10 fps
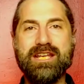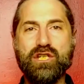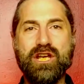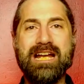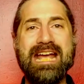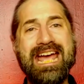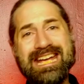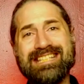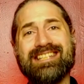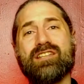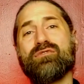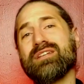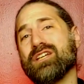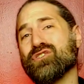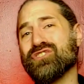shot adds to the
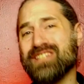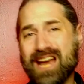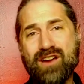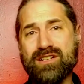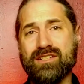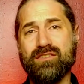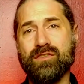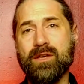video's narrative,